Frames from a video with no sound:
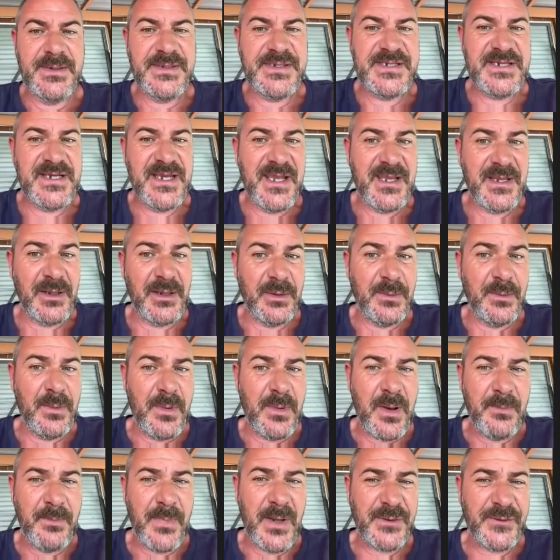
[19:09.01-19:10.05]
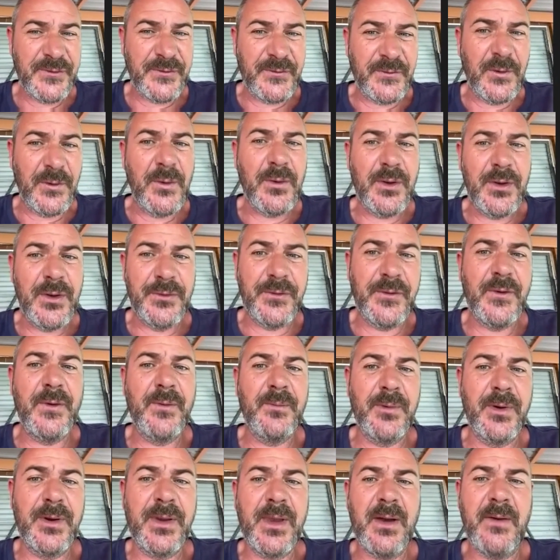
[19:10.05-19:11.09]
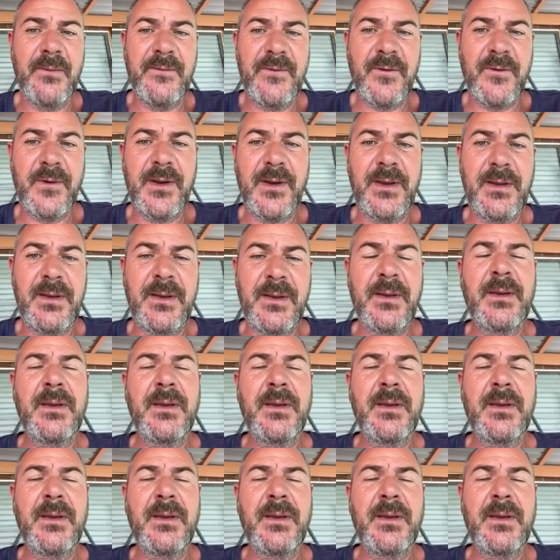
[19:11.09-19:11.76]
to get a much longer term recovery.